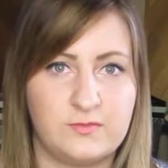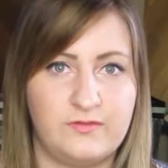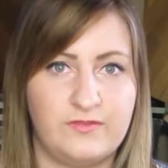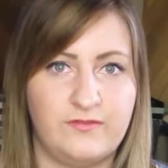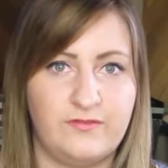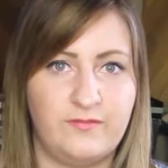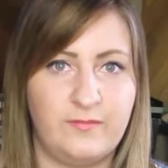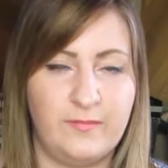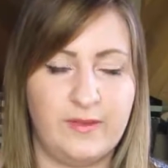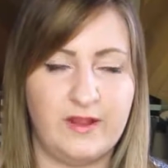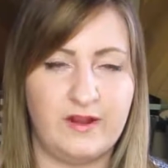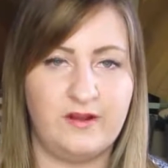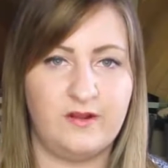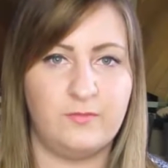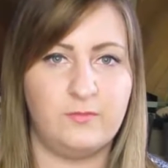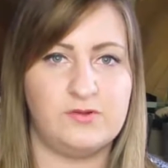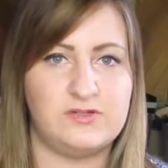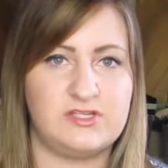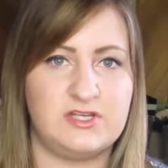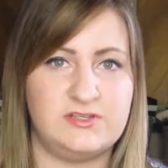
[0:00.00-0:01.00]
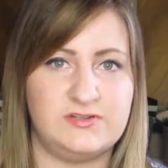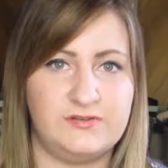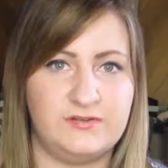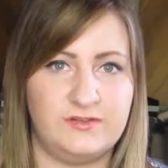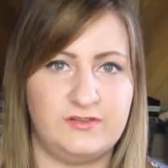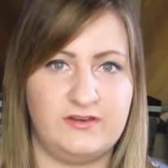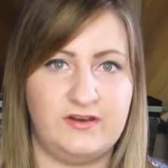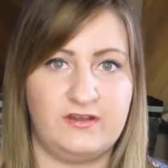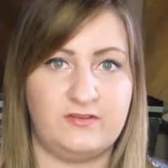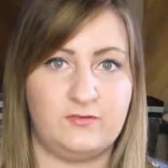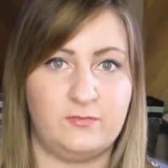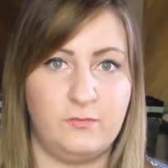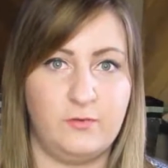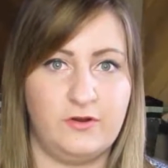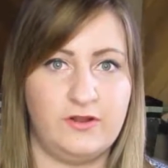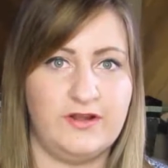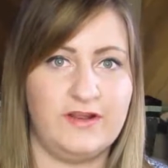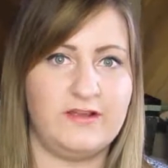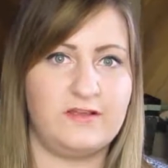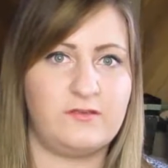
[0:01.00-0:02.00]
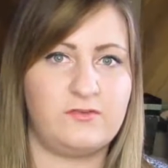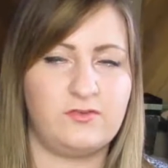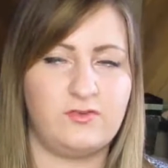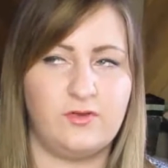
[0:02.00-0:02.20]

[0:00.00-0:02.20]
with Femara, which I took the next morning.